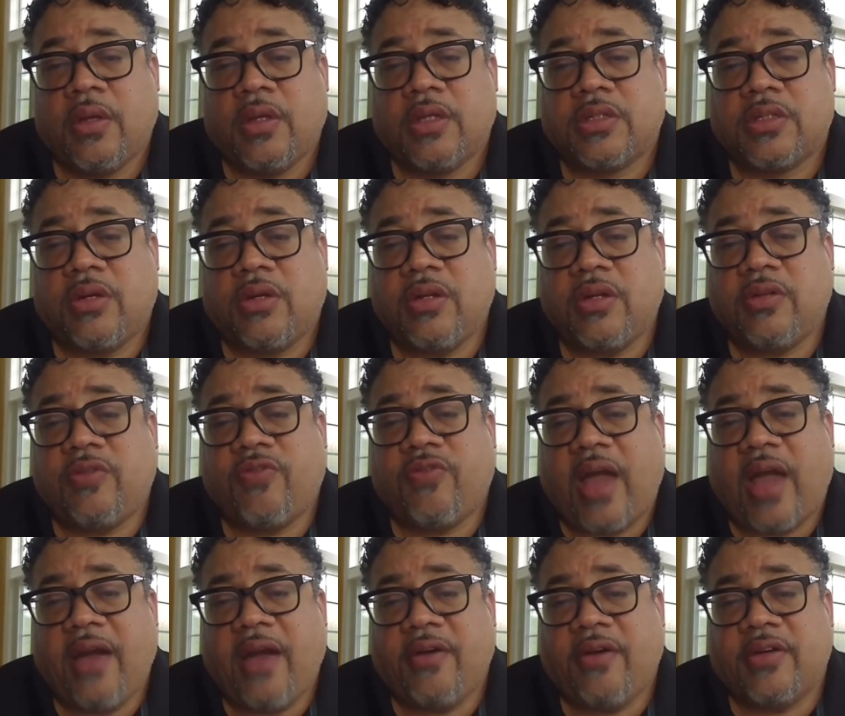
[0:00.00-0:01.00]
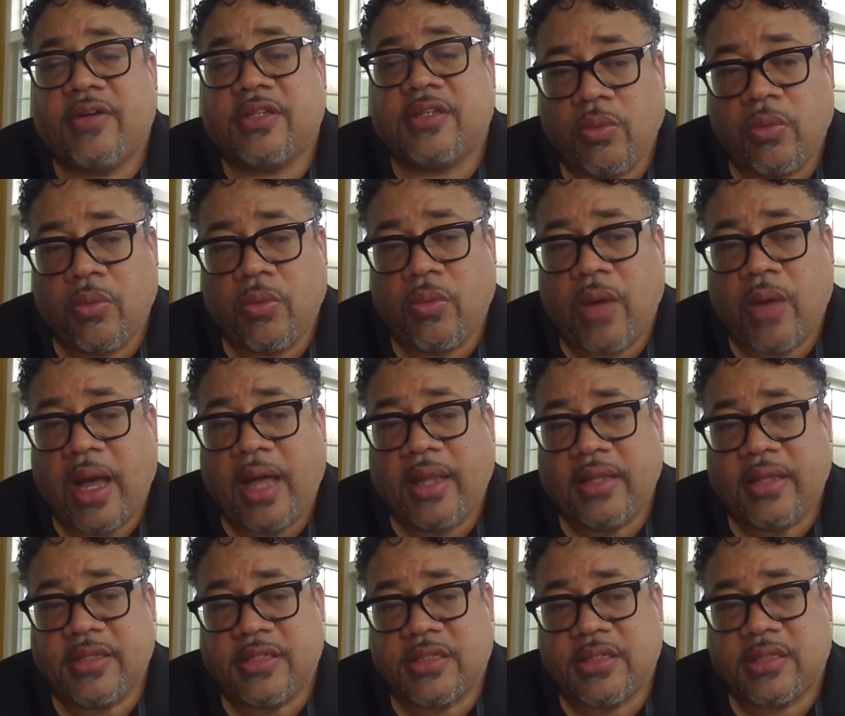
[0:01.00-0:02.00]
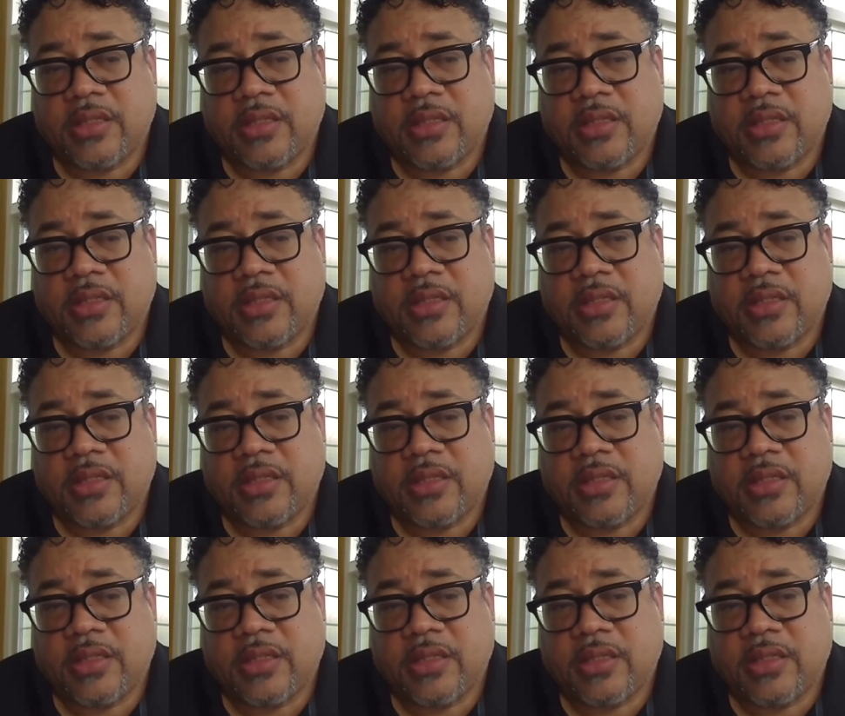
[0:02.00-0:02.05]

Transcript: So this virus, while it's